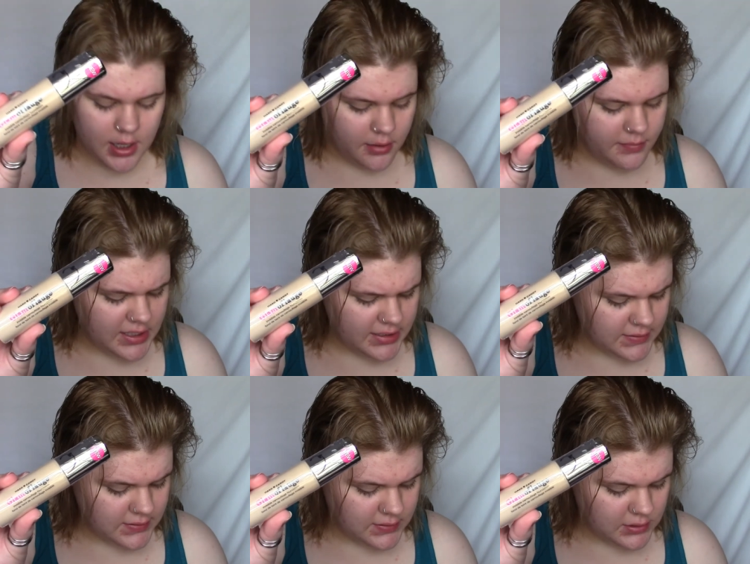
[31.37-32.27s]
Um,
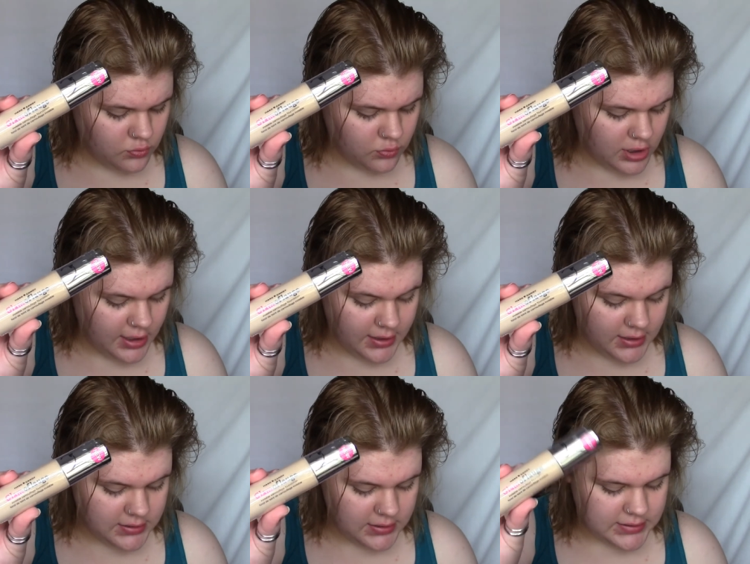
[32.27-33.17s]
this
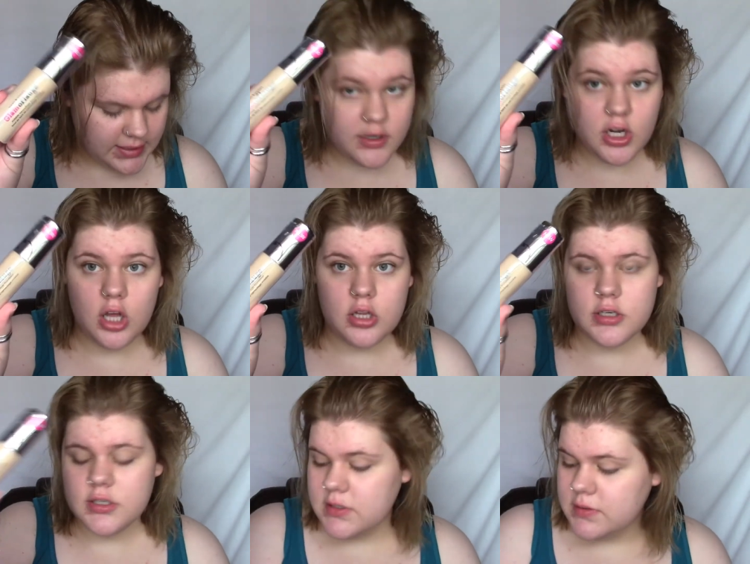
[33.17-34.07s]
was
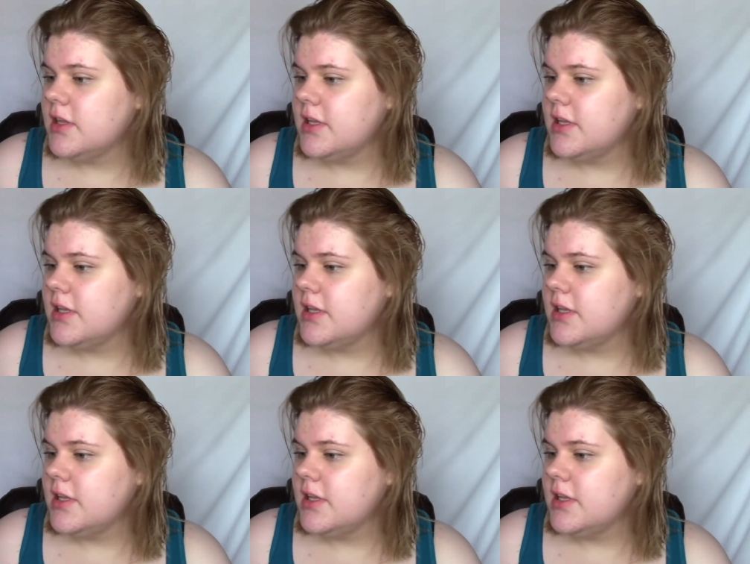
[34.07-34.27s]
$7.